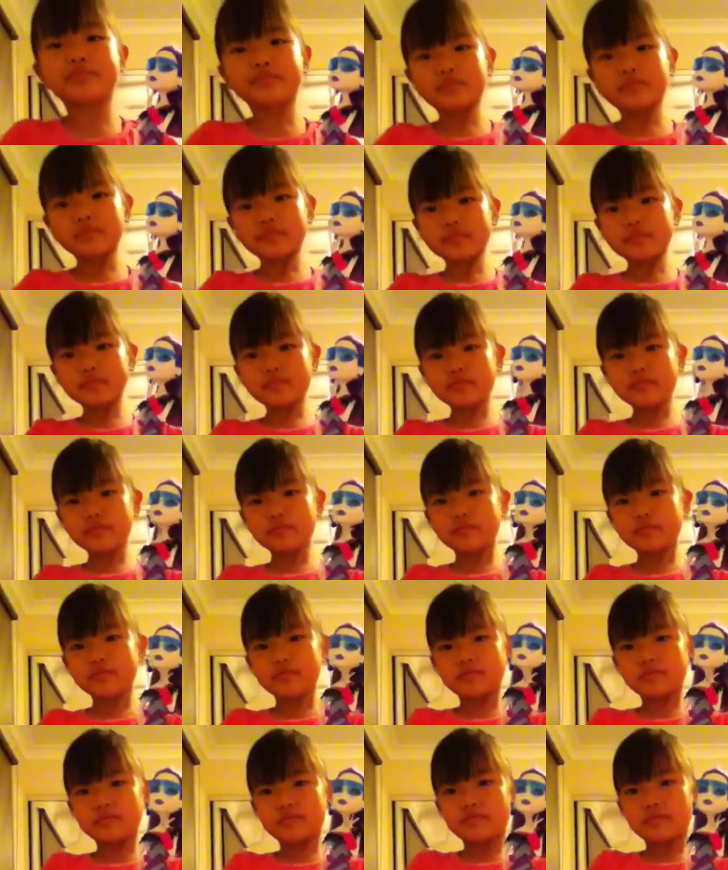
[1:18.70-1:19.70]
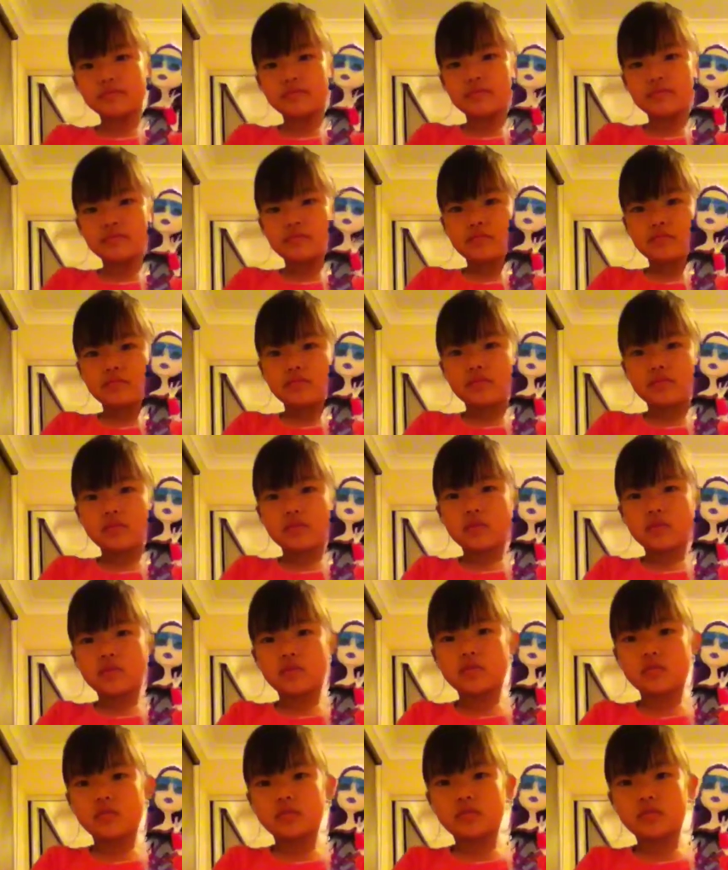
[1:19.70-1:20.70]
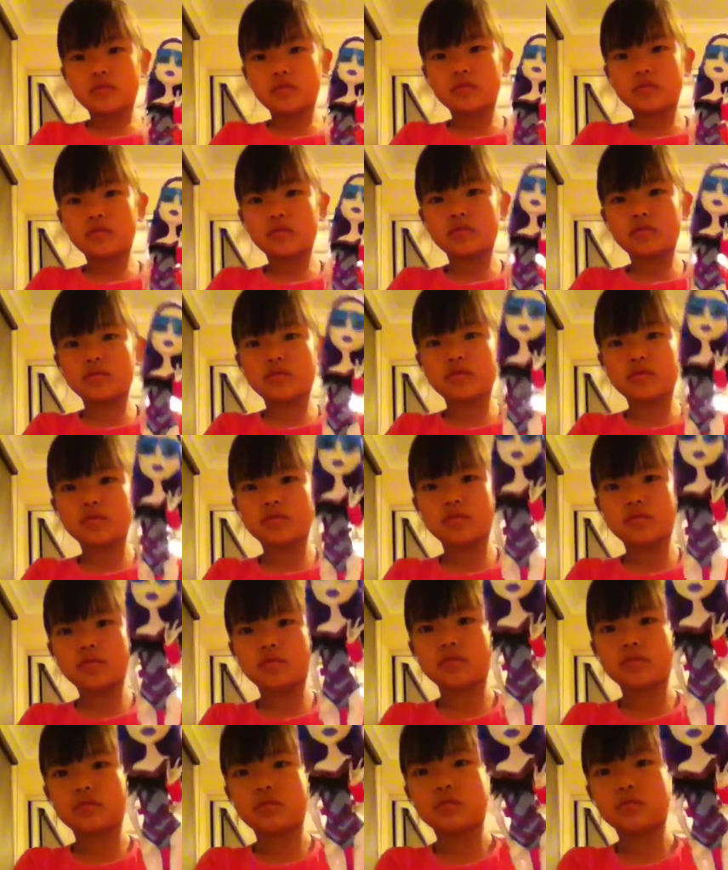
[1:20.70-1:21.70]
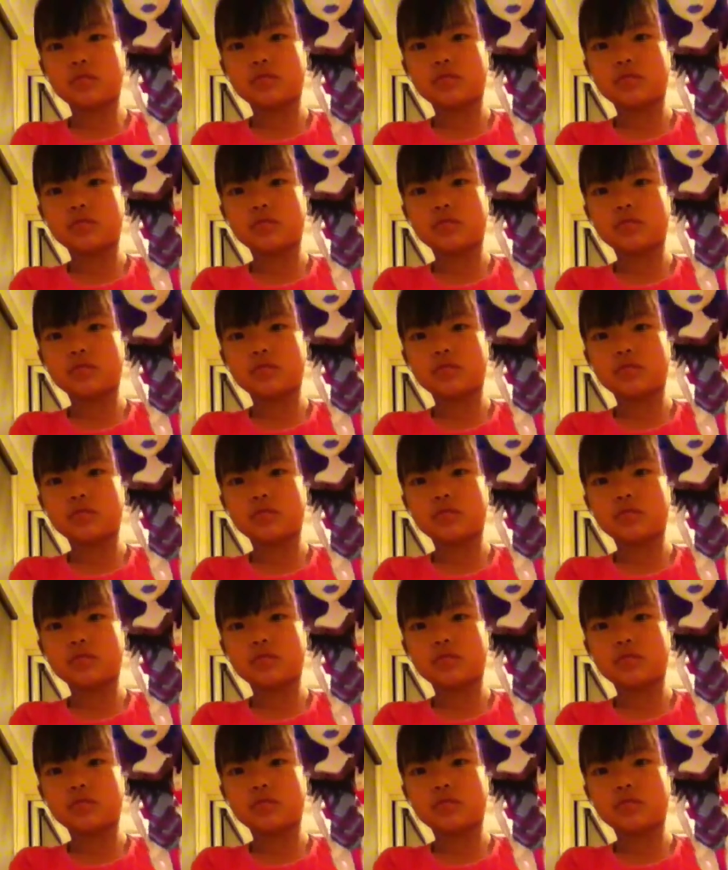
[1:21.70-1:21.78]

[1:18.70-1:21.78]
(silence)